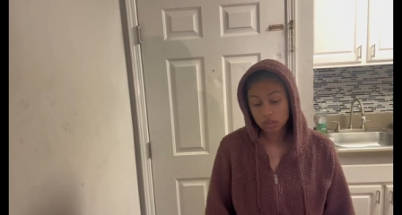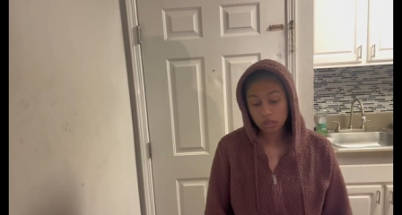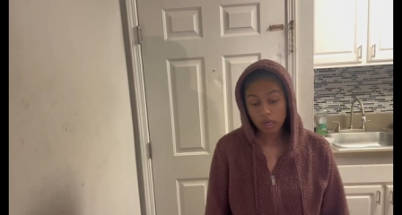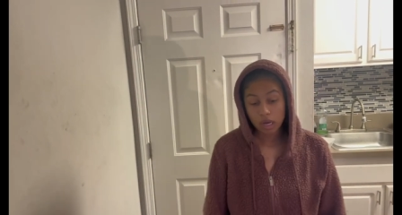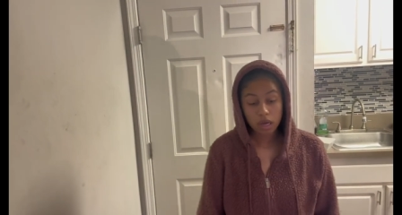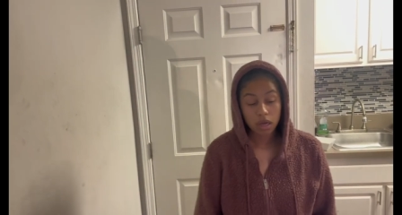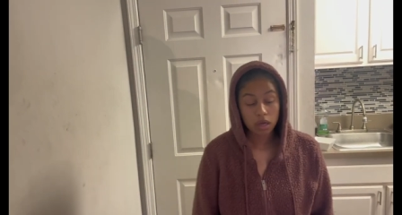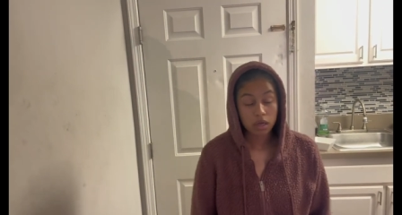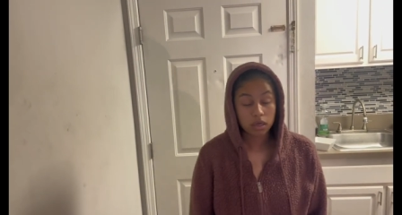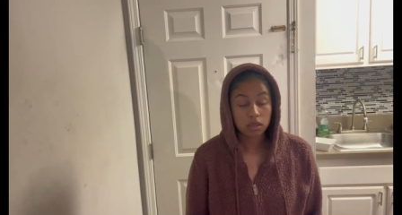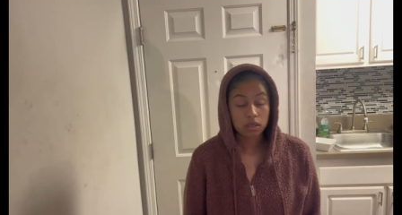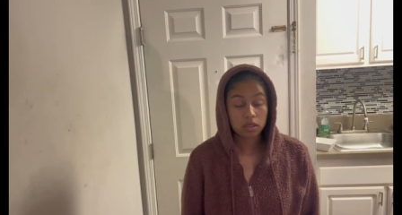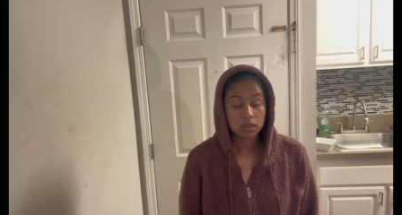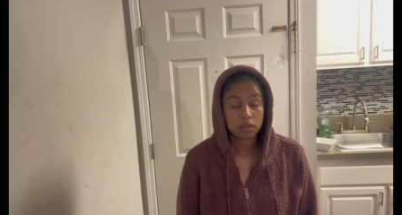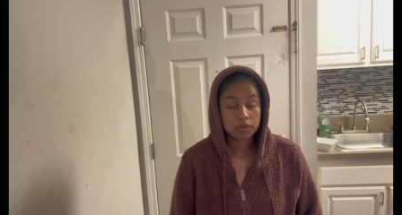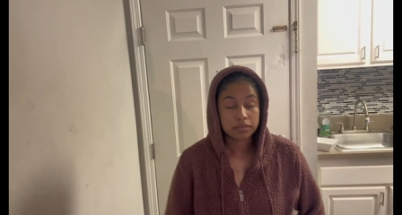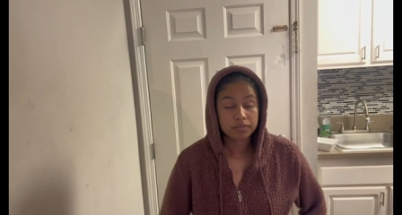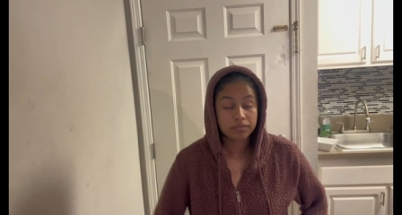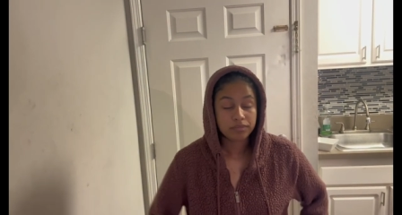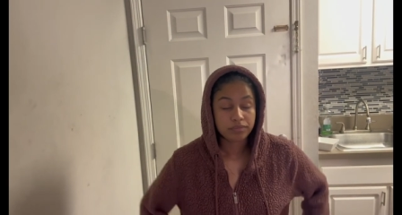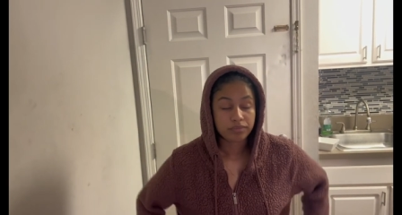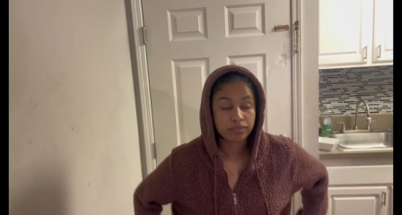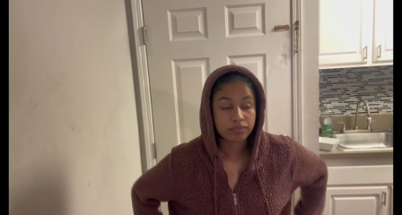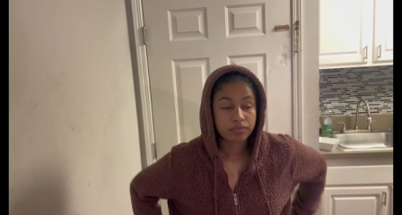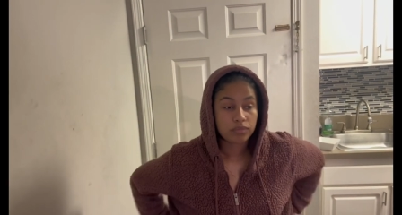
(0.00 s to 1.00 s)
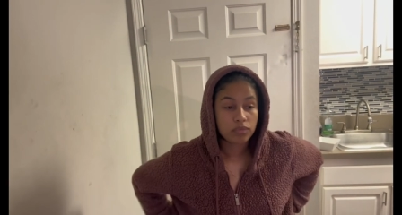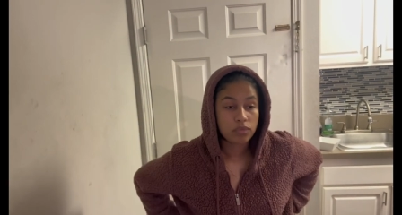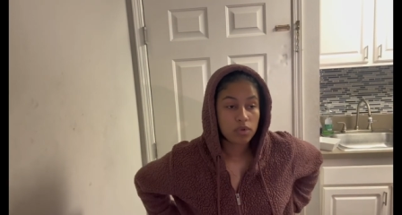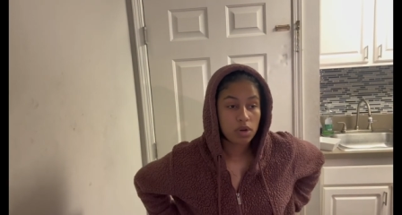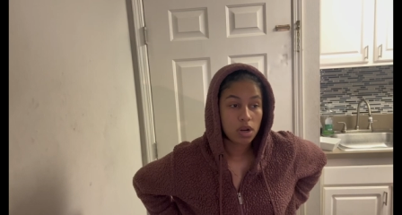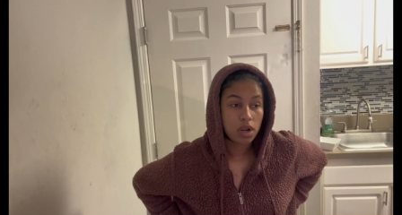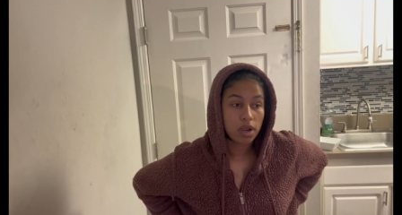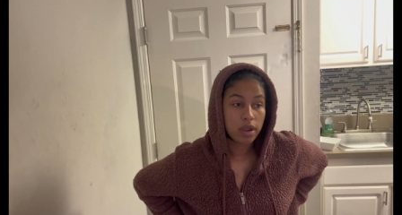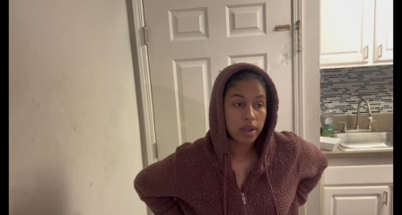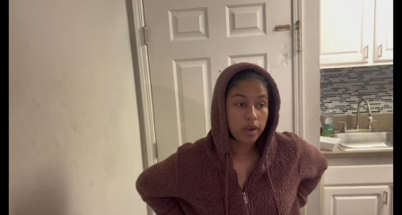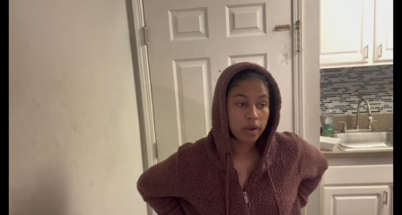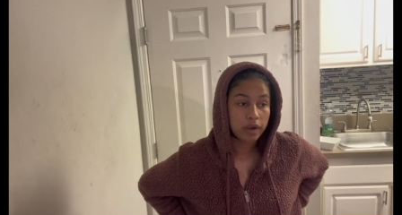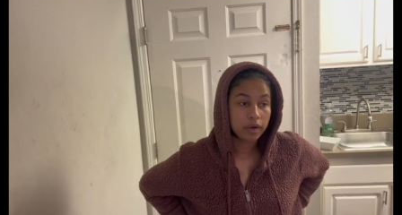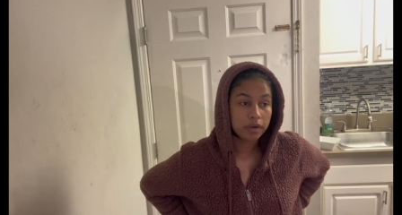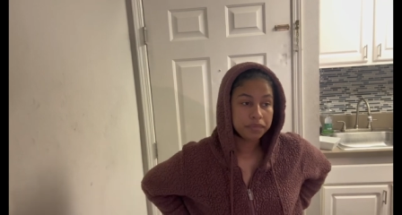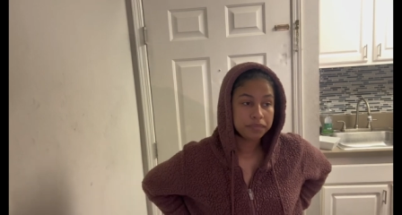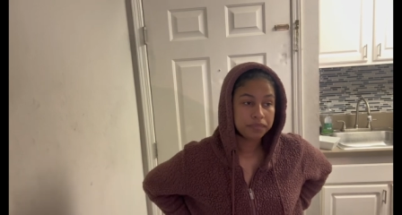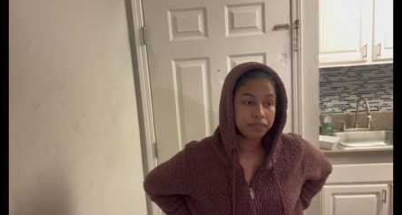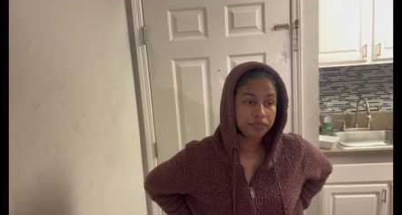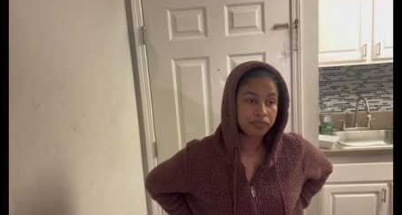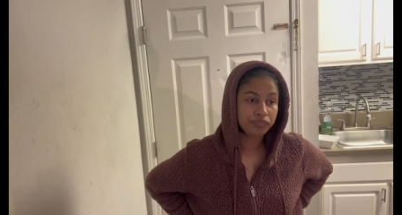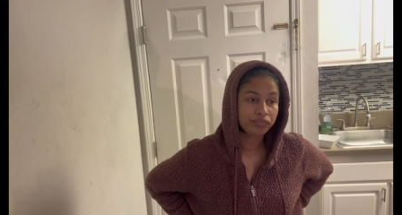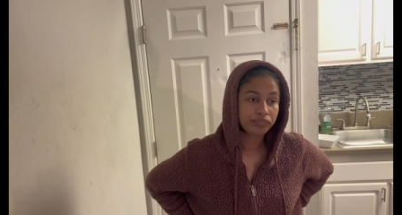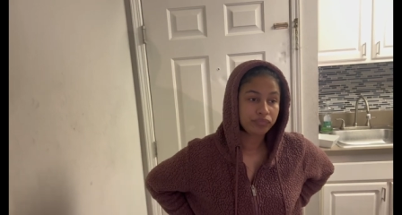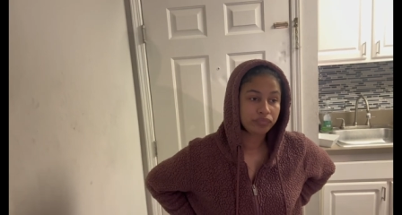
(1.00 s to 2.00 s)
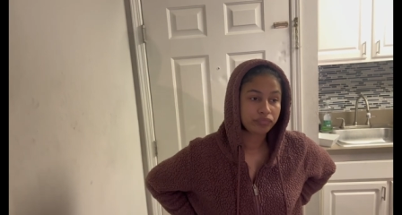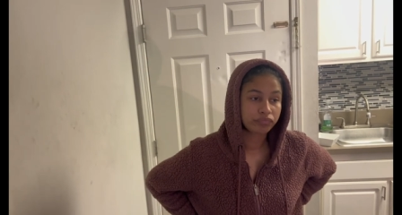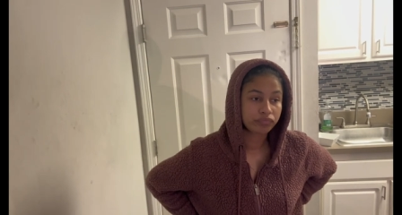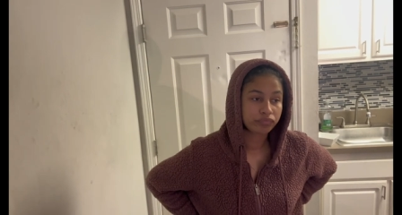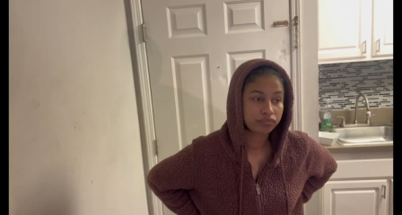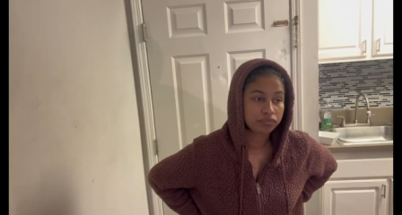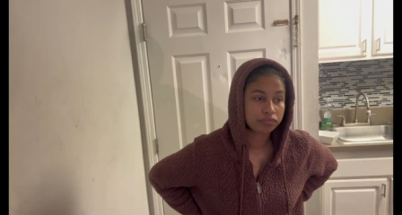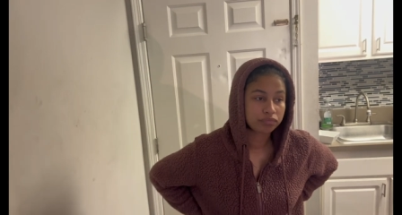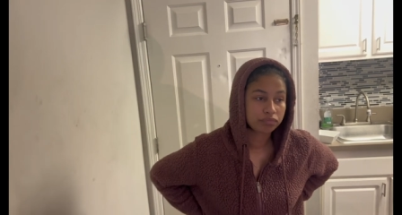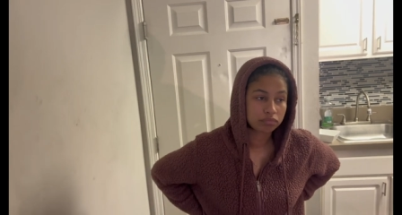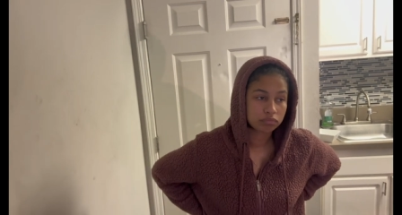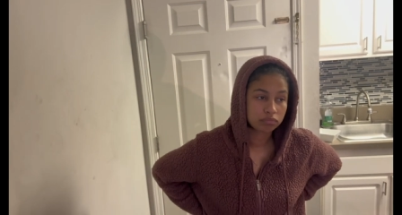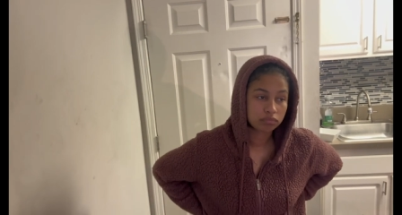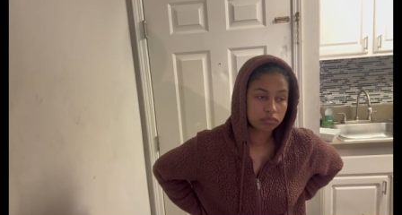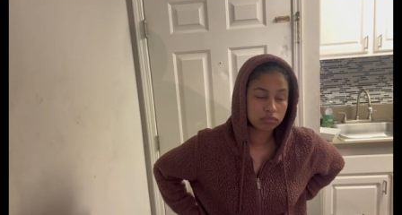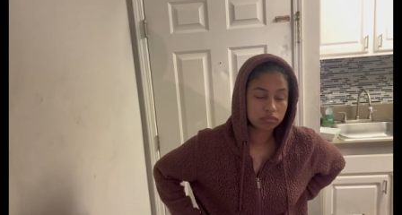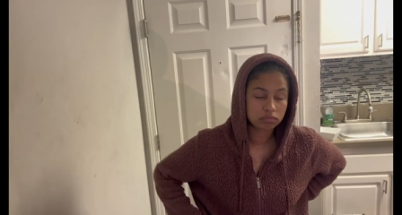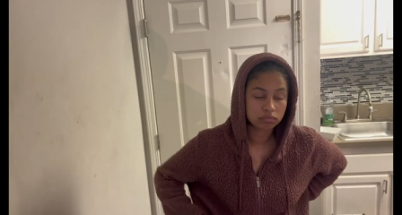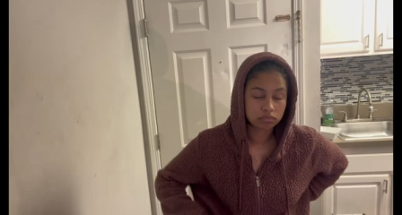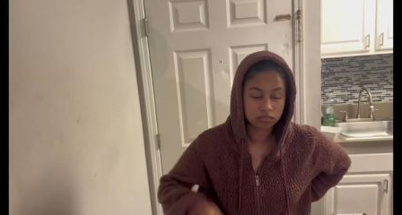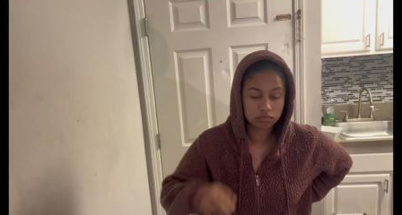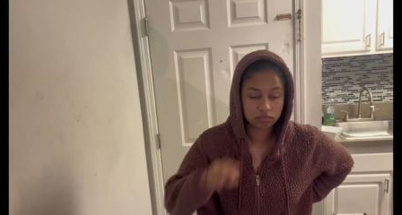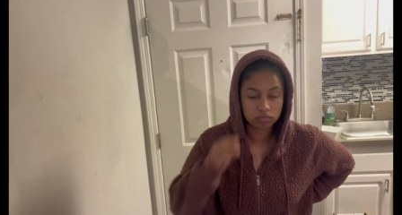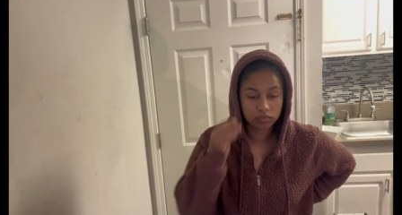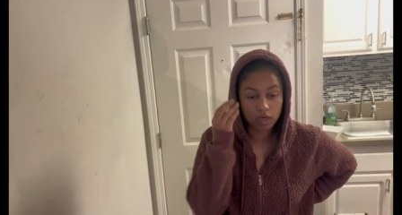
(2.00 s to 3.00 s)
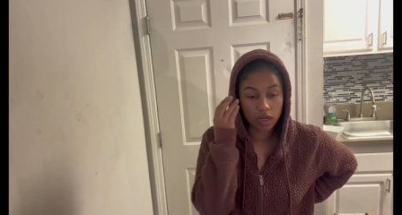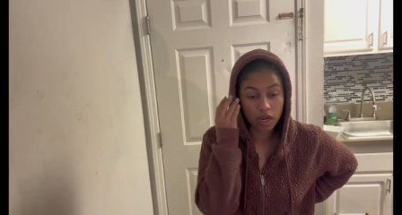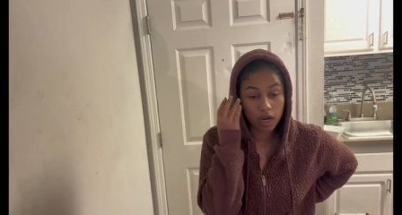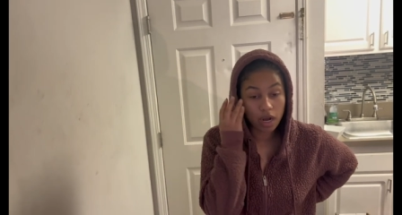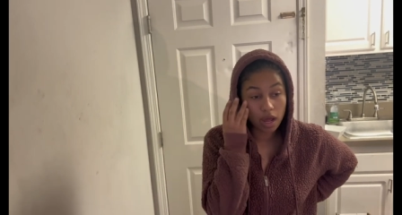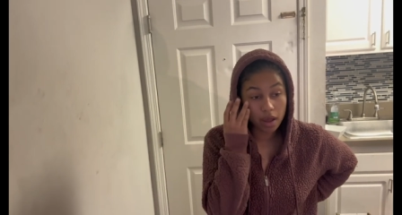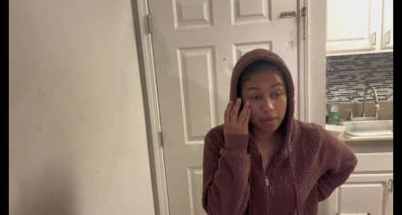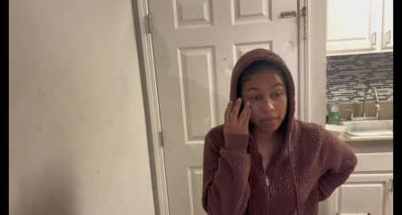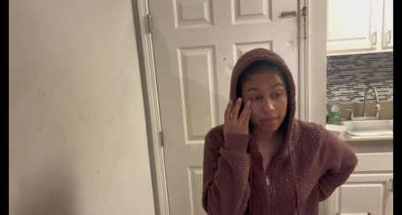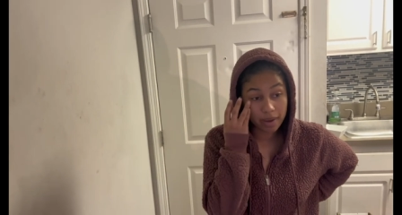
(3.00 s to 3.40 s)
It was a long line. Yeah. Well, I gotta tell you.